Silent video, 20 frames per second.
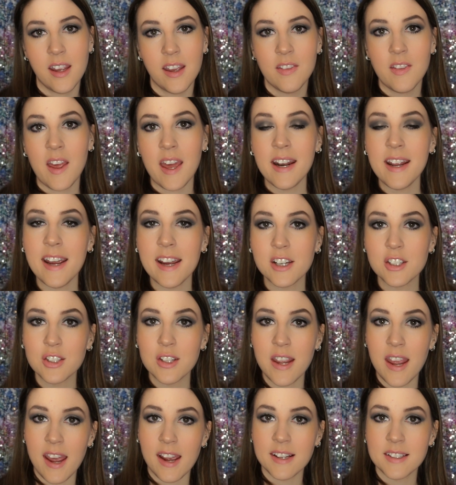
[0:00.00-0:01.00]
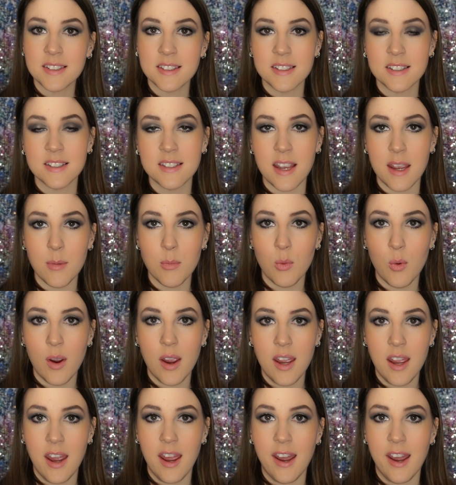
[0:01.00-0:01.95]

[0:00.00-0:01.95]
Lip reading: and that actually acts the same way